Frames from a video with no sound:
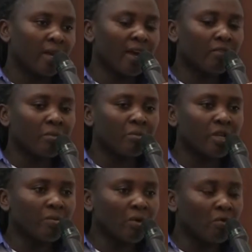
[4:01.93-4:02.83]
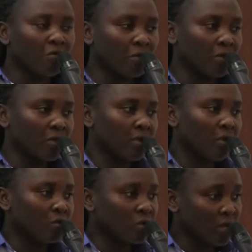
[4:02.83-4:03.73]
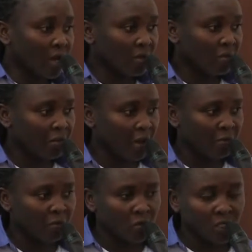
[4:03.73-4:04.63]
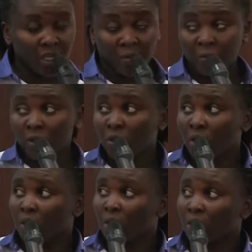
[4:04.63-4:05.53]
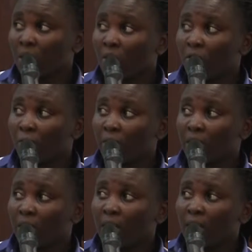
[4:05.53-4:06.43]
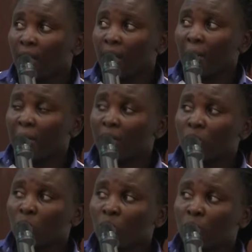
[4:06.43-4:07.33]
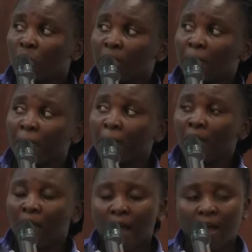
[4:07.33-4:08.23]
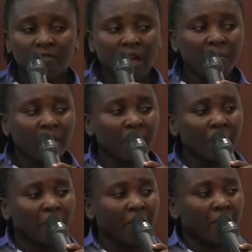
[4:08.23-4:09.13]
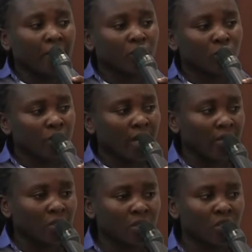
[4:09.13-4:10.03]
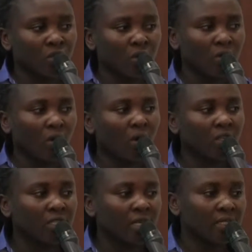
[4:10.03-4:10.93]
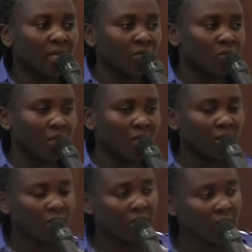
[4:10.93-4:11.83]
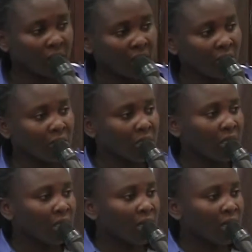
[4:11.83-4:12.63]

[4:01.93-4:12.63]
They have a minimum fund of 2005, which they pay to Lagos State government, and by so doing, after making payment through the association, all the necessary receipts,